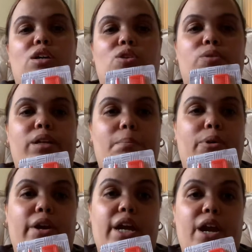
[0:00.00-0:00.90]
you can
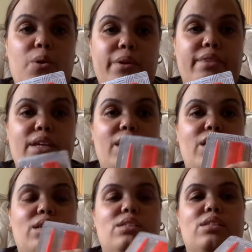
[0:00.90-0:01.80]
part hair with
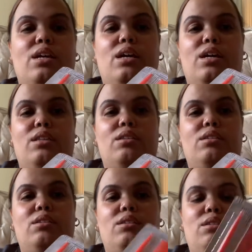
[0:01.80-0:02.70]
this and
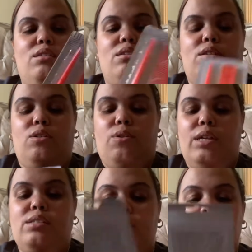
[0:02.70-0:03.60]
you know they
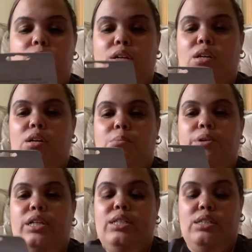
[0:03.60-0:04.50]
seem
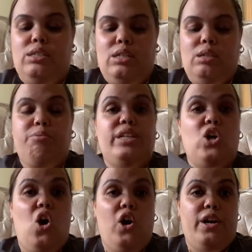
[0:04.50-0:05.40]
pretty decent pretty
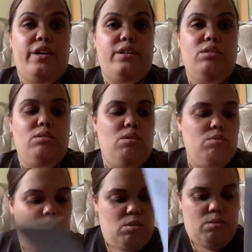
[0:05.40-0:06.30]
hard you know
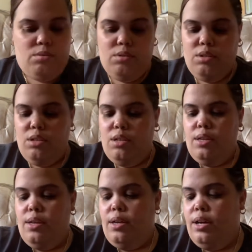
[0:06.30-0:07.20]
so
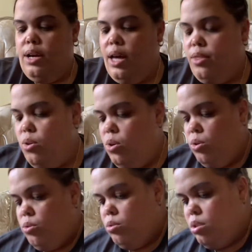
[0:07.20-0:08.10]
got
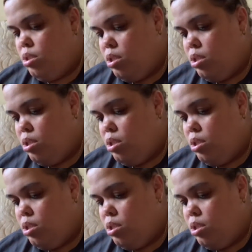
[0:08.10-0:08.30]
those